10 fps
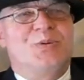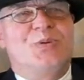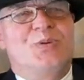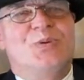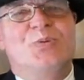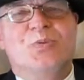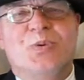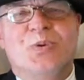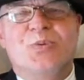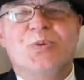The
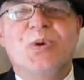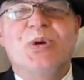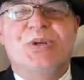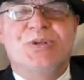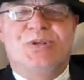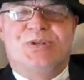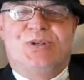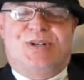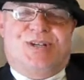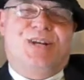workers
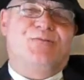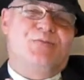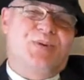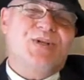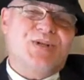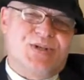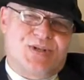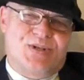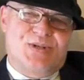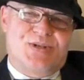and
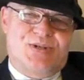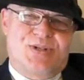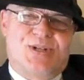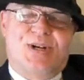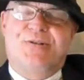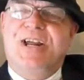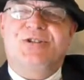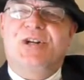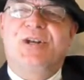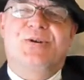businesses are
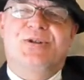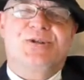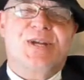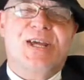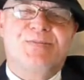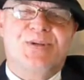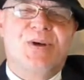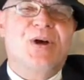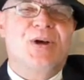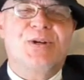actually on the same
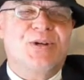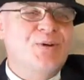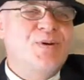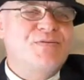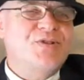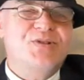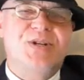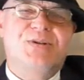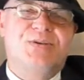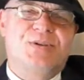side. Whoever said
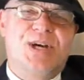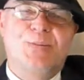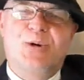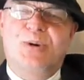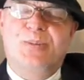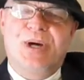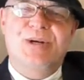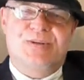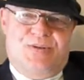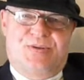that they were
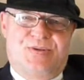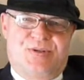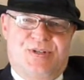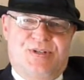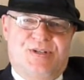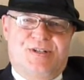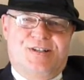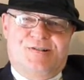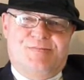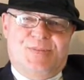opposed?
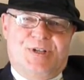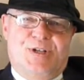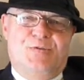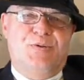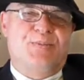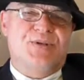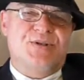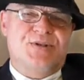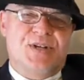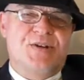If the business
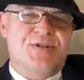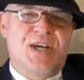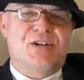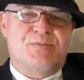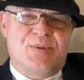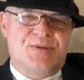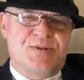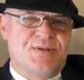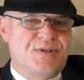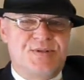goes out of
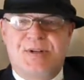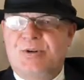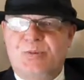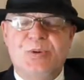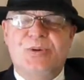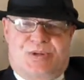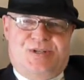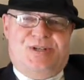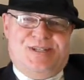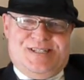business, there's no work.
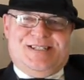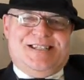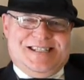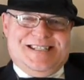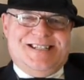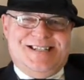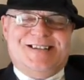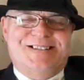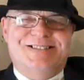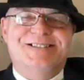You
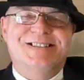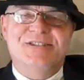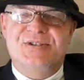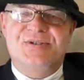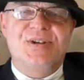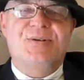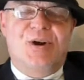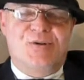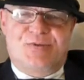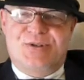know, zero
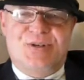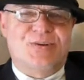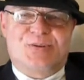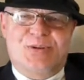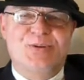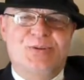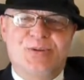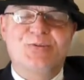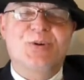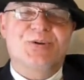result. Who
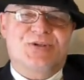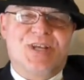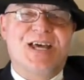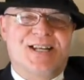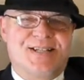wants that?